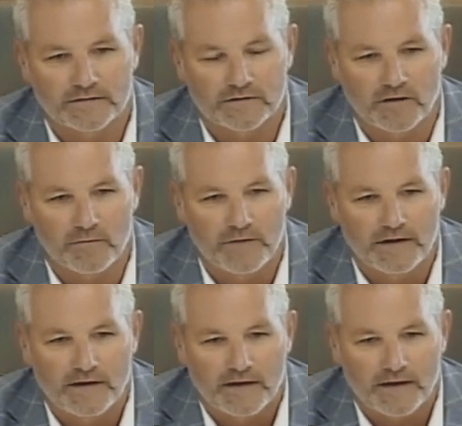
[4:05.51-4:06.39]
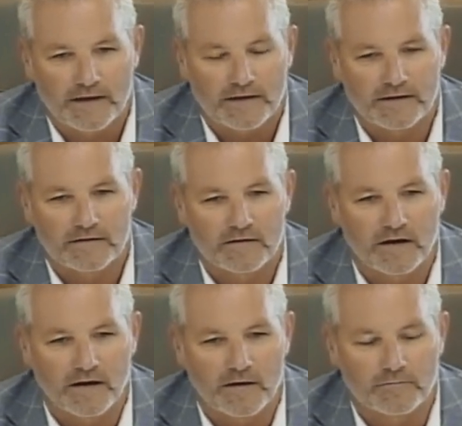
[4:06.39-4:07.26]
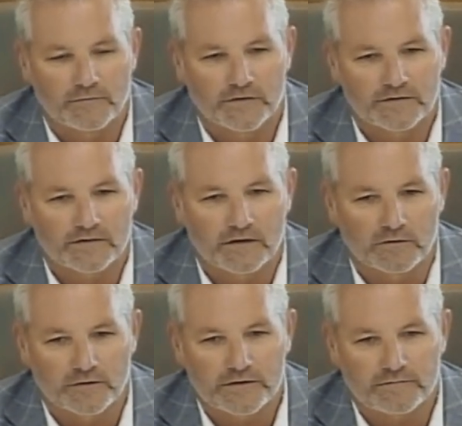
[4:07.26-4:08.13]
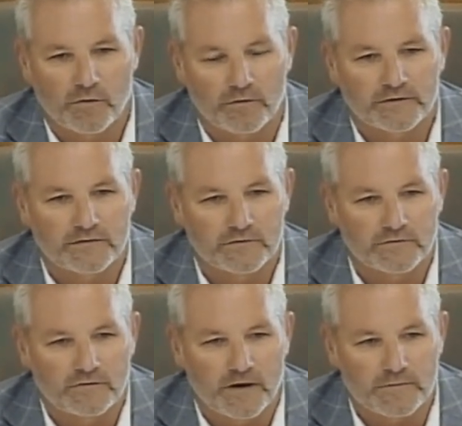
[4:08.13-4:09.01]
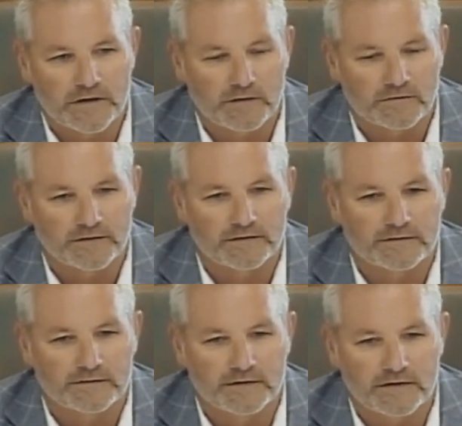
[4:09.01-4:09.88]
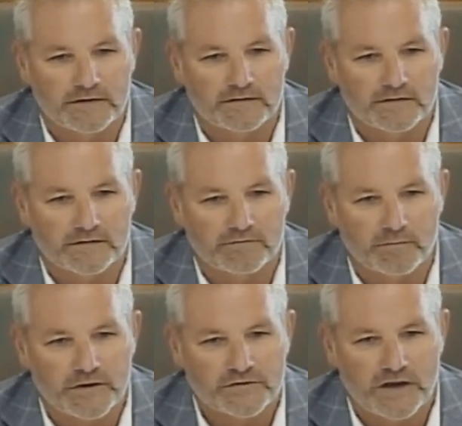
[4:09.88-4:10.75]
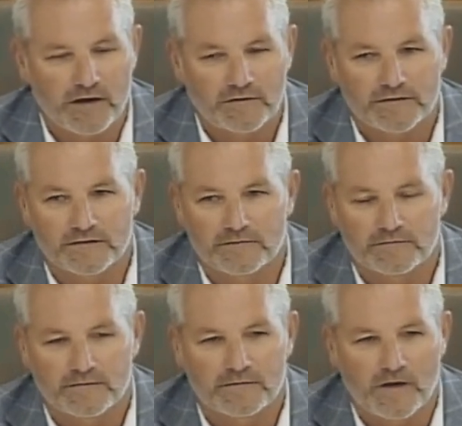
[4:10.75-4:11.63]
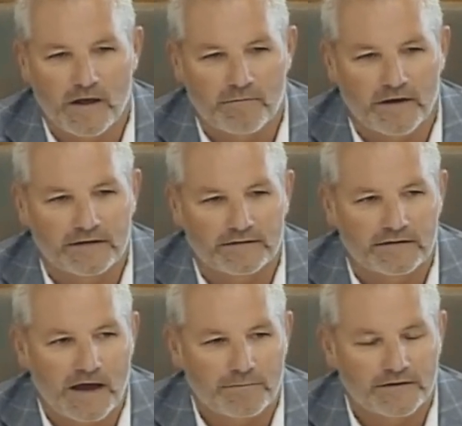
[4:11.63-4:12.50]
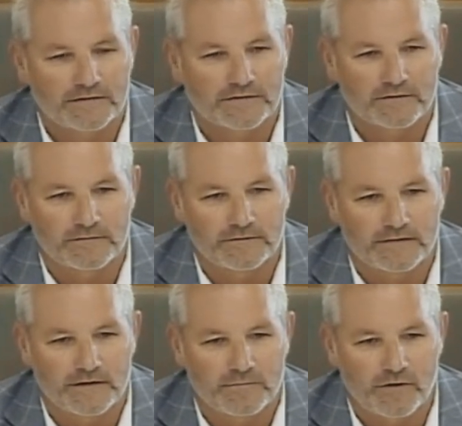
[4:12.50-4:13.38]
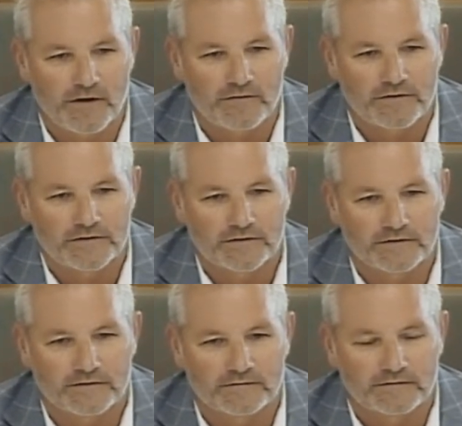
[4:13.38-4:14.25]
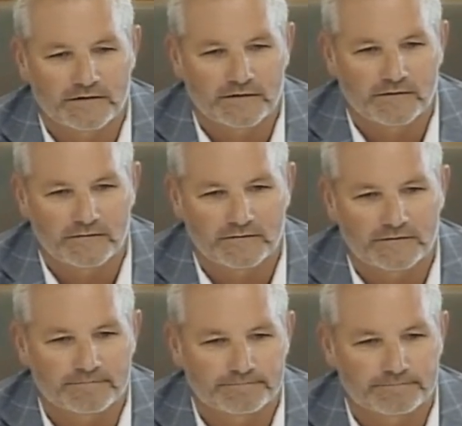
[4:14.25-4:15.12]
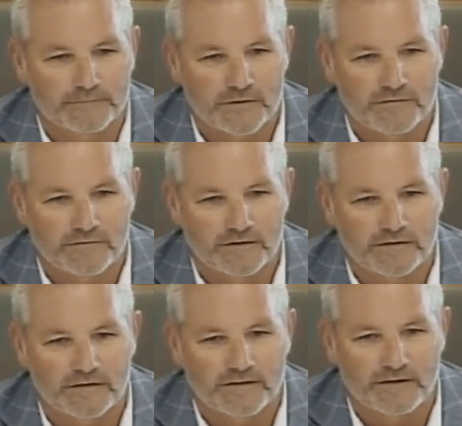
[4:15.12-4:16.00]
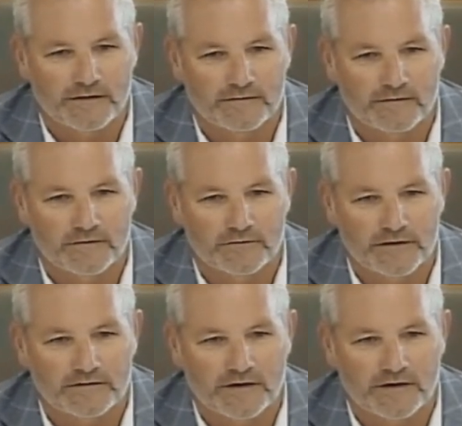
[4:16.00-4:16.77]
Club. And just looking forward to being able to get this information out and on my topics and priorities, and looking for a great